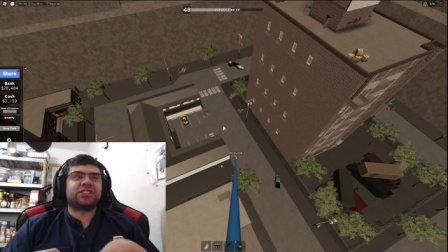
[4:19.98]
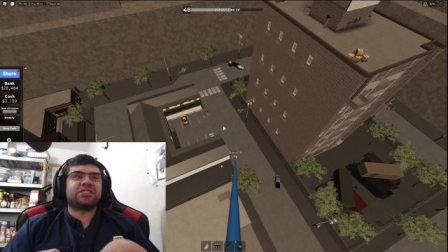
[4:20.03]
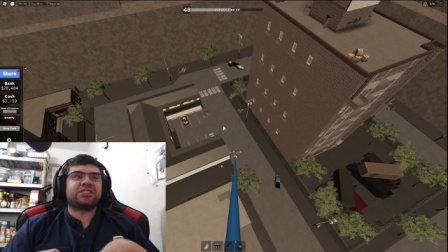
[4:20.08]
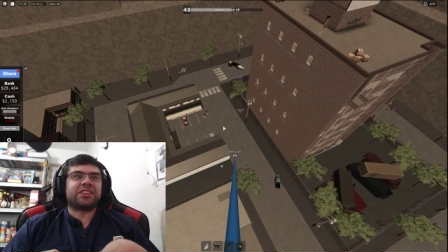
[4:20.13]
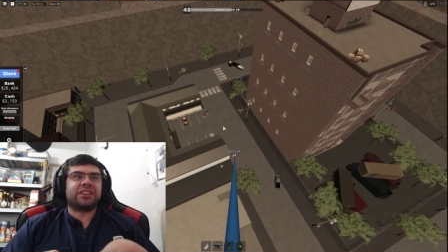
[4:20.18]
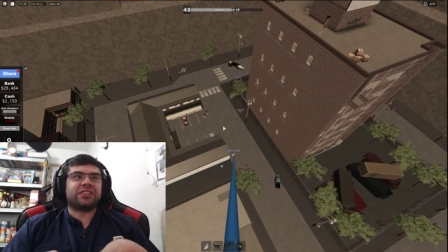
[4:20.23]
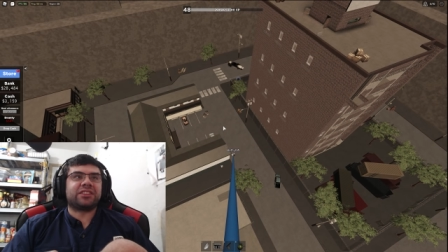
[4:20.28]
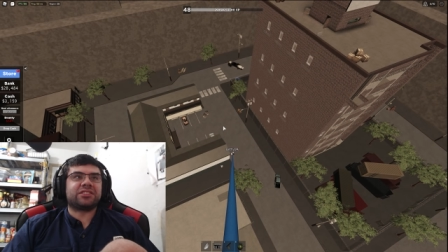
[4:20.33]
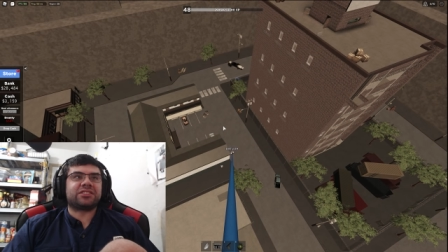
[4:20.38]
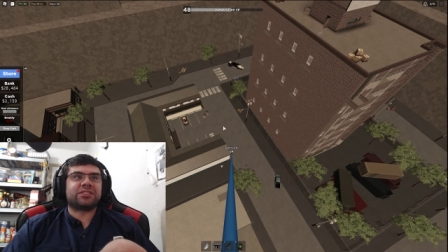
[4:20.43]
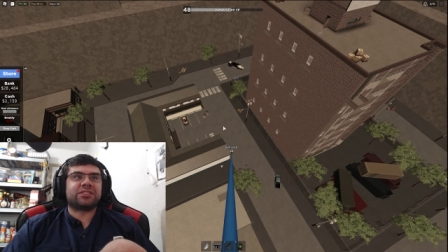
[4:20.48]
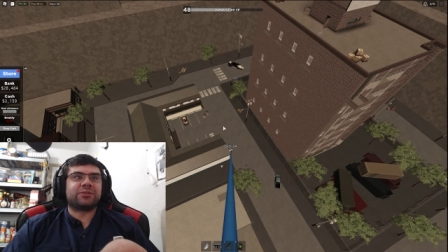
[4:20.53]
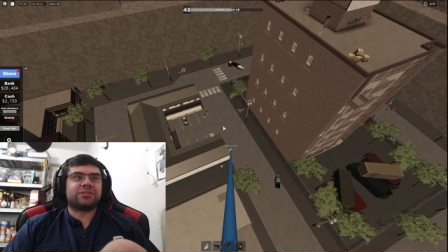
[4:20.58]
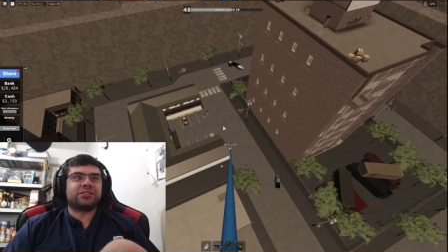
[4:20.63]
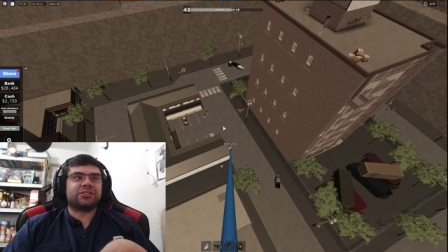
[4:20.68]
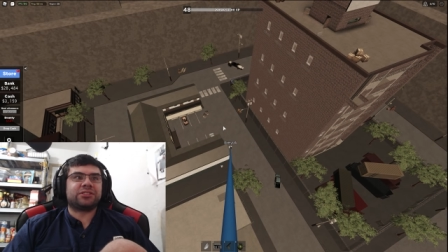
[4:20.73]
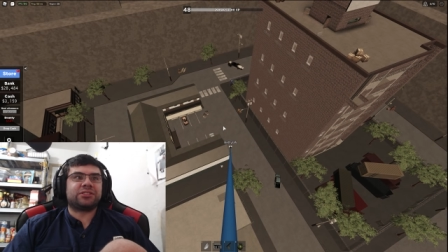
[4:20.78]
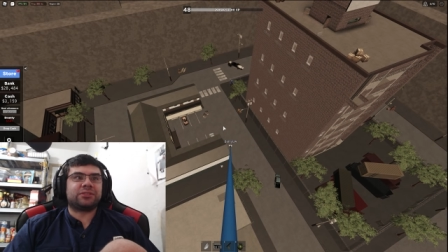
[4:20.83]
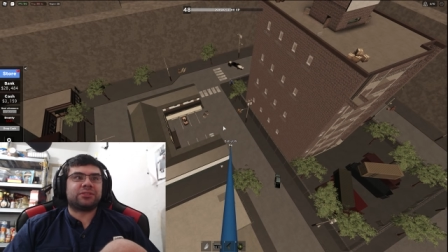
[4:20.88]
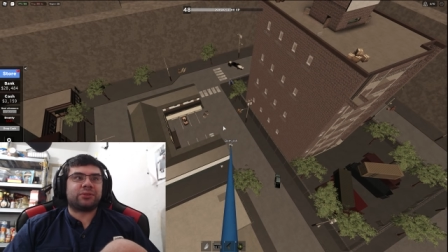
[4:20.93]
think it's someone
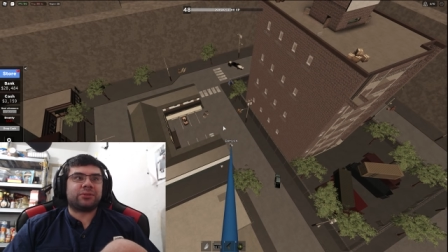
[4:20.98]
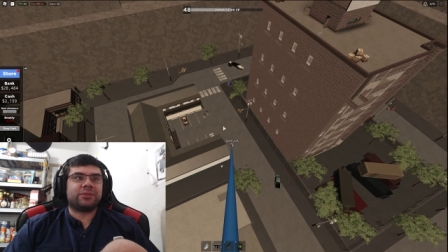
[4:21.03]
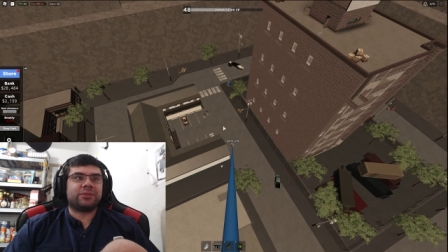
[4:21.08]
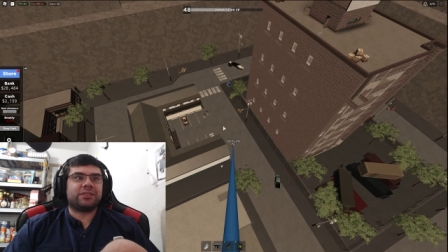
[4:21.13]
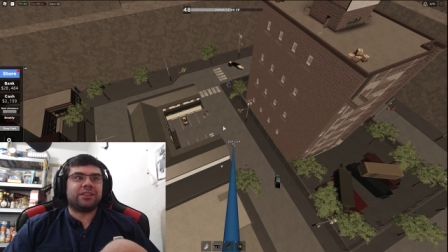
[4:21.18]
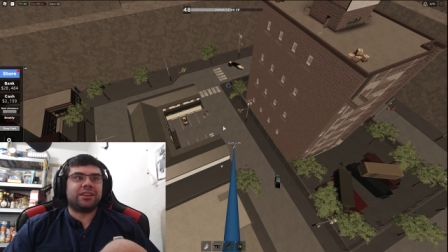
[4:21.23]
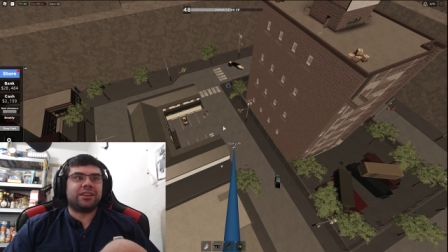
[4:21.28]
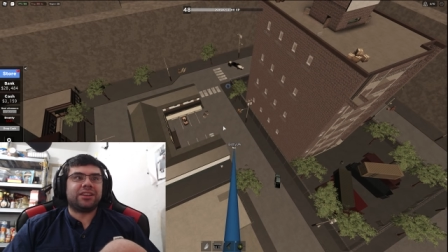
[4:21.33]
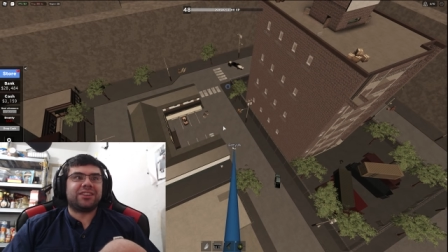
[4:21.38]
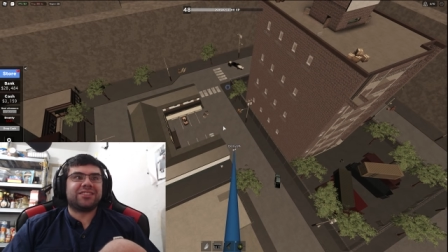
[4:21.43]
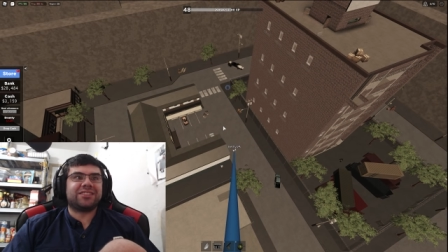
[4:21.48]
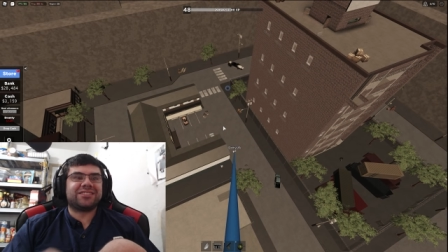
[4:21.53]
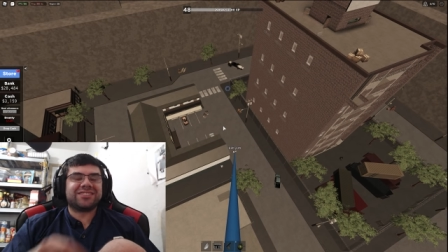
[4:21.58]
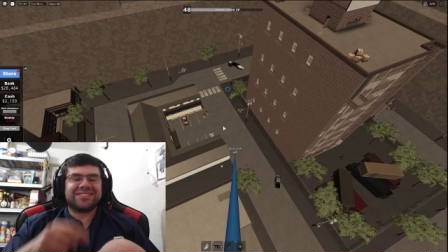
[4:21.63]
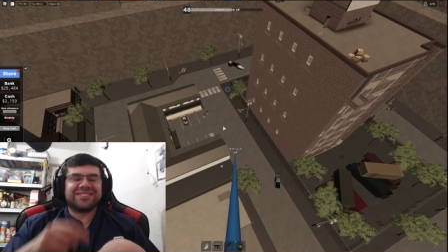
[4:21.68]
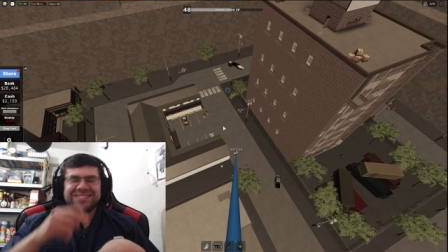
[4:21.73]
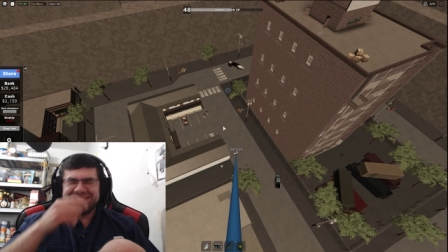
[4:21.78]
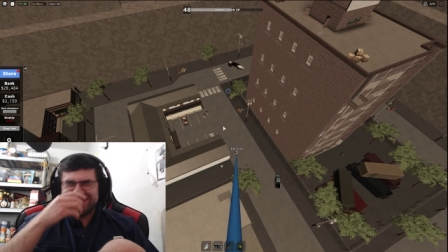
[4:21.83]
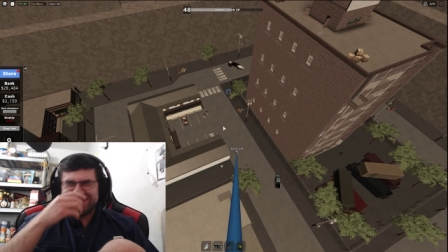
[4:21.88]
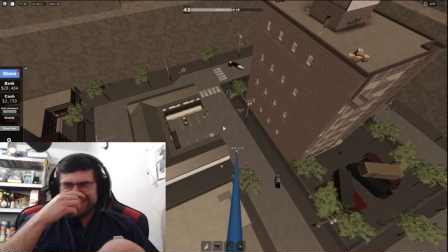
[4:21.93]
just throwing nades.
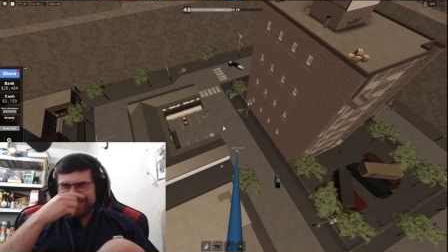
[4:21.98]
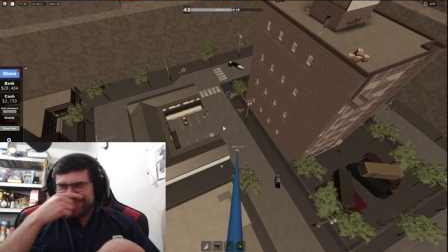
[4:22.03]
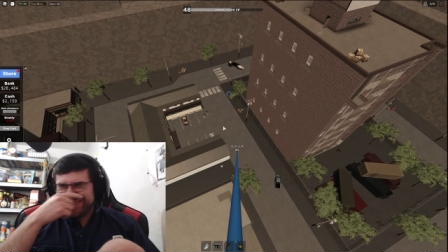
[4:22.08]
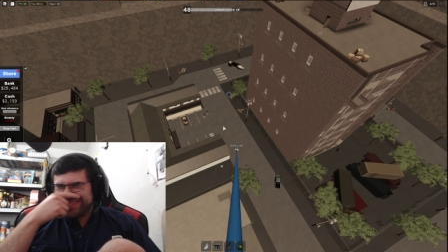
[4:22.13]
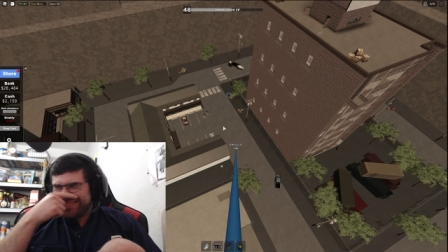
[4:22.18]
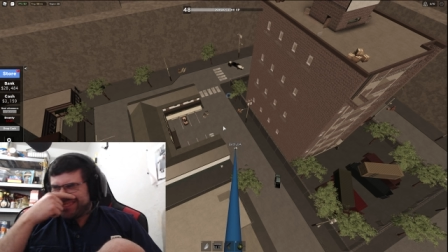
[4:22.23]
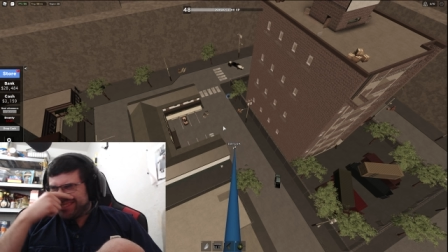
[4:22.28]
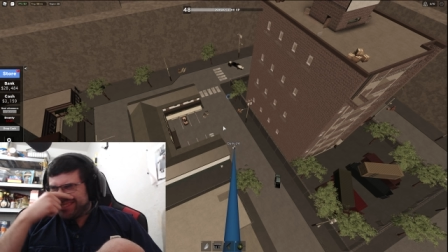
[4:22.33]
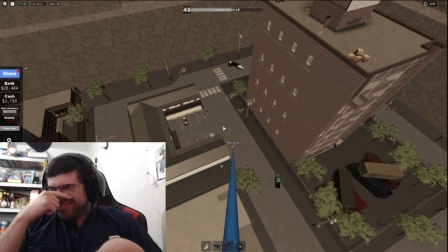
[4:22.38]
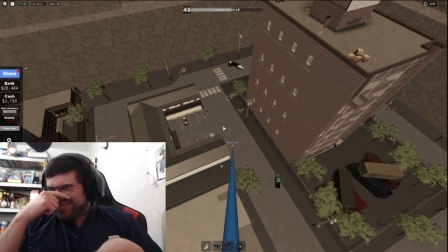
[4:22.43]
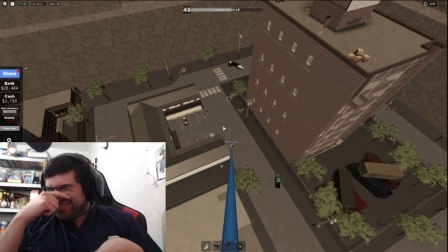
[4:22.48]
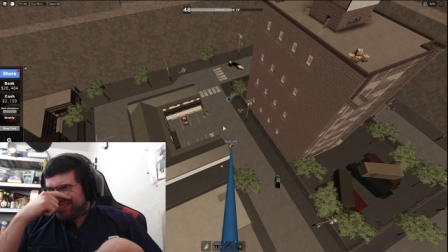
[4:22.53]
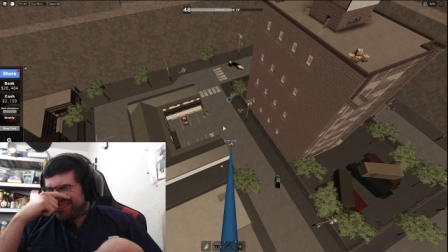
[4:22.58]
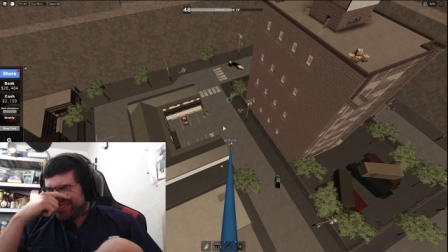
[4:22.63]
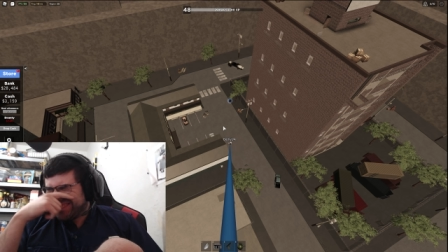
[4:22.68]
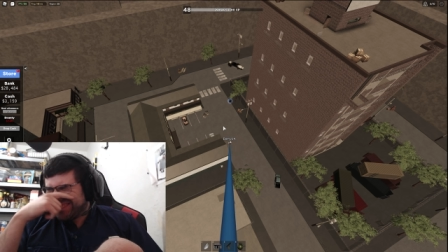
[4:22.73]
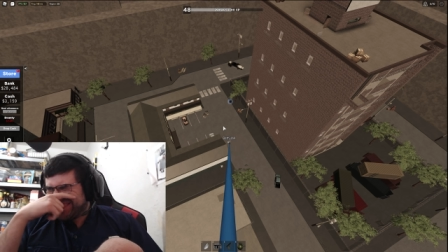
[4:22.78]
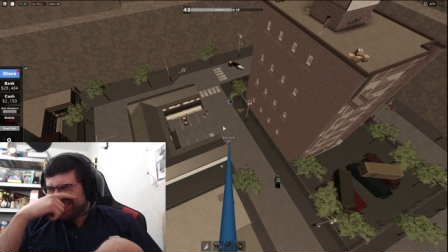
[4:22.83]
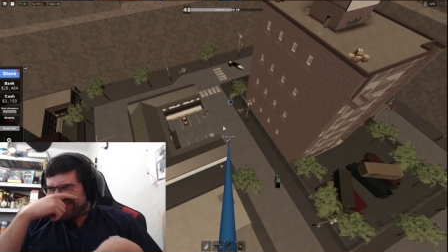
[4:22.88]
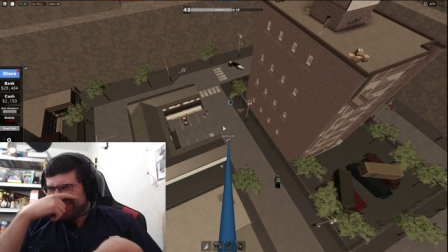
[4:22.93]

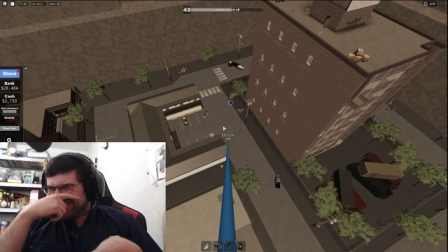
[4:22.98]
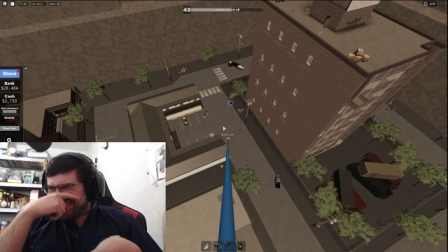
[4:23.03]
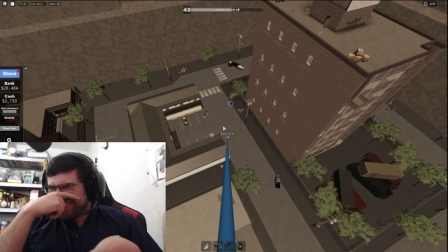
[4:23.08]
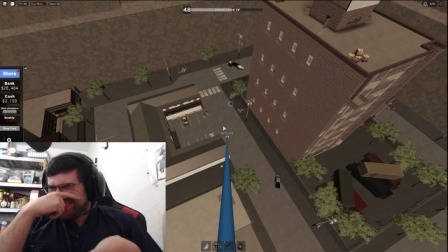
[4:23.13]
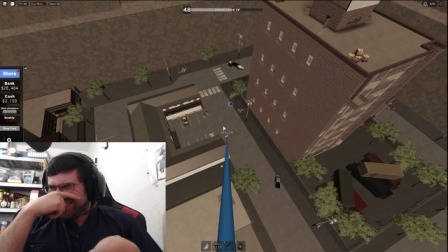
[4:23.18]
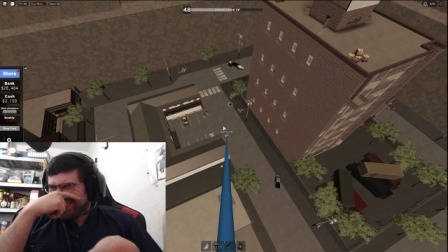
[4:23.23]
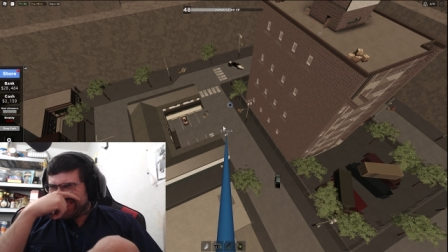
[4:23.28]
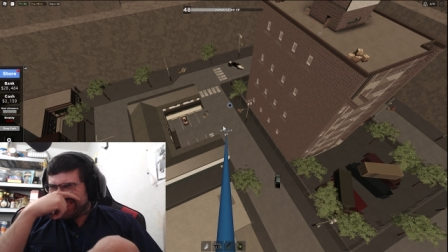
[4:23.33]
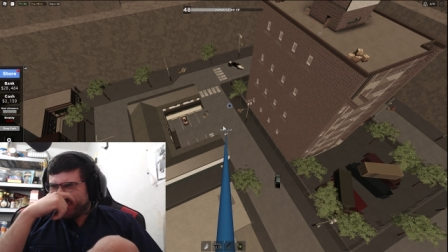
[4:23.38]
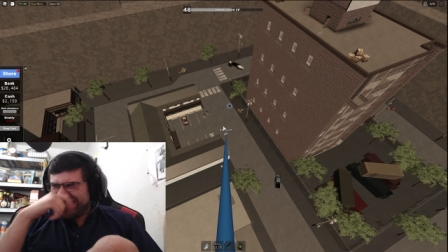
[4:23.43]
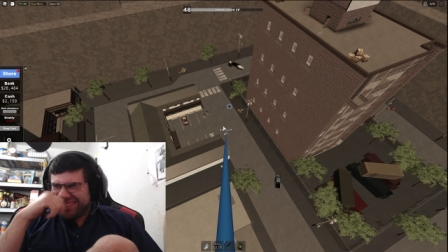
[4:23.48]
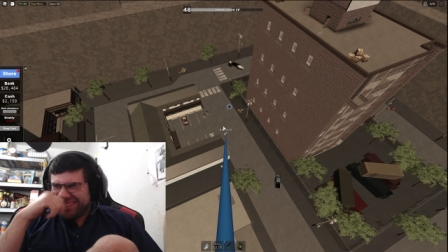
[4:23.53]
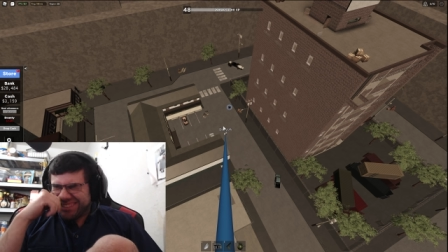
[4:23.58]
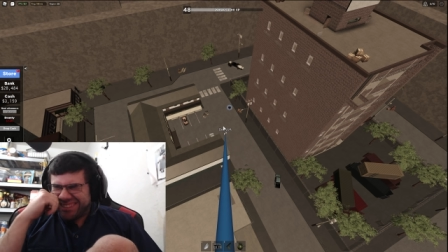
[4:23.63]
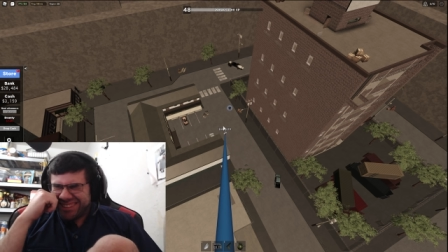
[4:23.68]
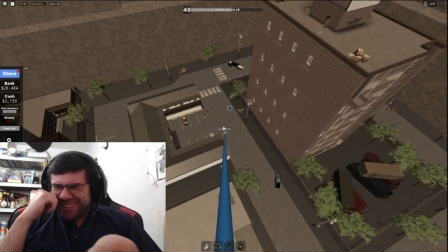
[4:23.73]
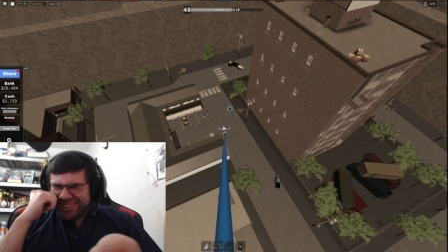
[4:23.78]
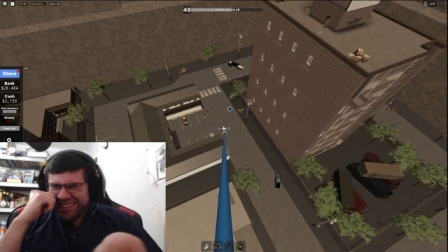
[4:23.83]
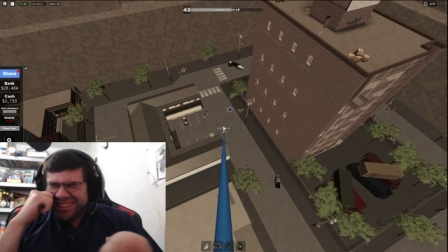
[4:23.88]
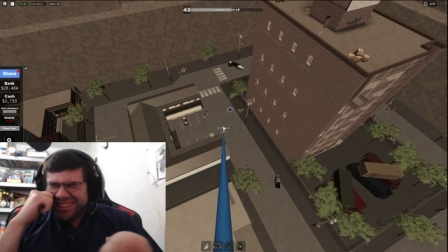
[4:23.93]
No, it can't because
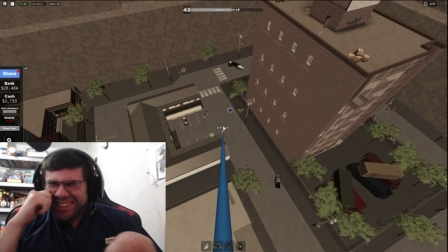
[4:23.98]
I,